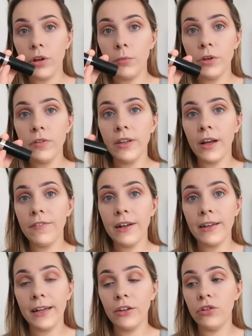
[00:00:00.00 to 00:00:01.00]
So I'm using a
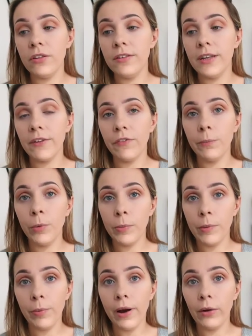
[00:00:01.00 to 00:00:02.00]
foundation stick from
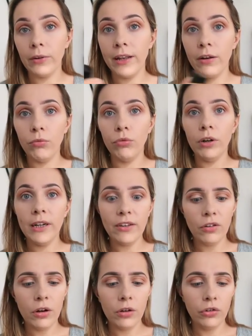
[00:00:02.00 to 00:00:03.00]
Bobbi Brown in a really
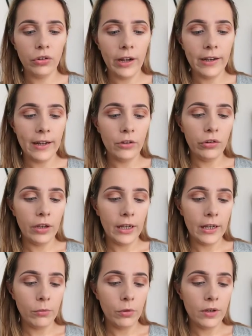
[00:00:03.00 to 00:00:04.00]
dark shade
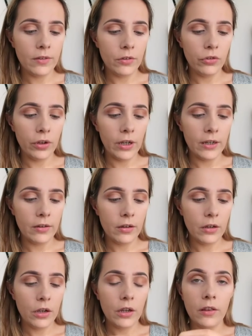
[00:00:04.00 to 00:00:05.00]
actually. What is the shade?
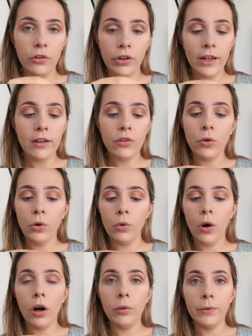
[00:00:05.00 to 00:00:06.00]
The shade is
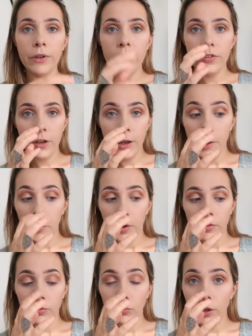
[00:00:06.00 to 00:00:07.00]
Cool Almond. So
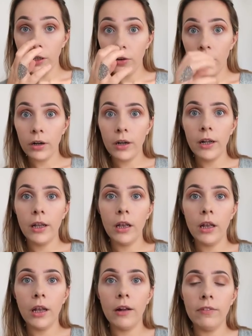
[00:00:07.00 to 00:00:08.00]
it's a really dark,
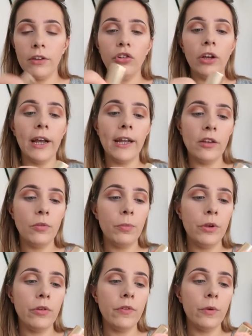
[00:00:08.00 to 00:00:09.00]
lovely shade. It's
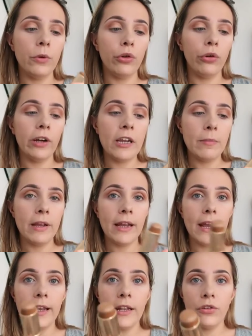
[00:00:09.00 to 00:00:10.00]
beautiful and
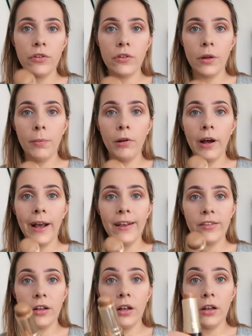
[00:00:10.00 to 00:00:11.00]
creamy and it just
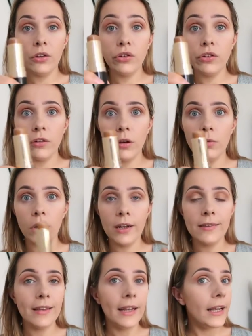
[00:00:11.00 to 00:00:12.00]
applies so
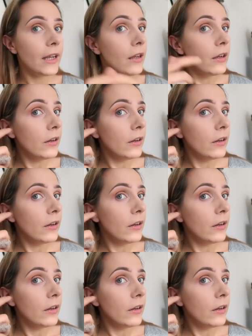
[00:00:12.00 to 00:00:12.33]
nicely.